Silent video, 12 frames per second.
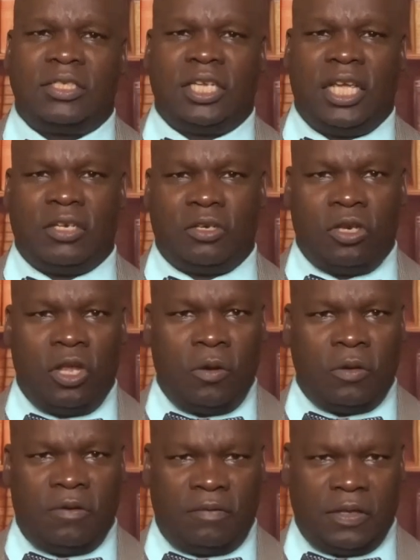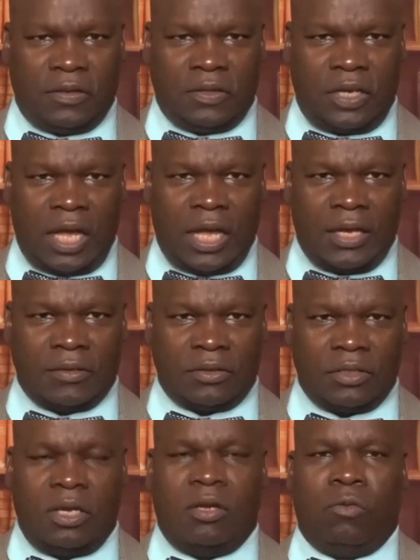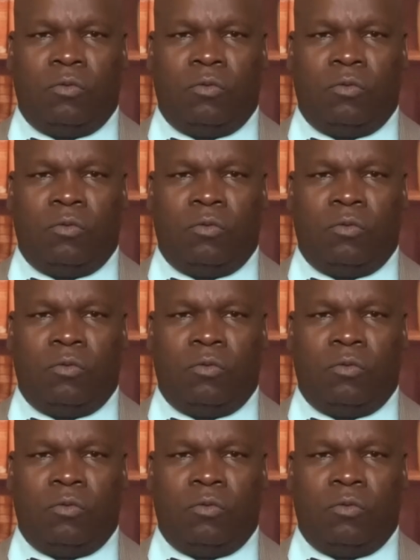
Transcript: Take note of this, guys.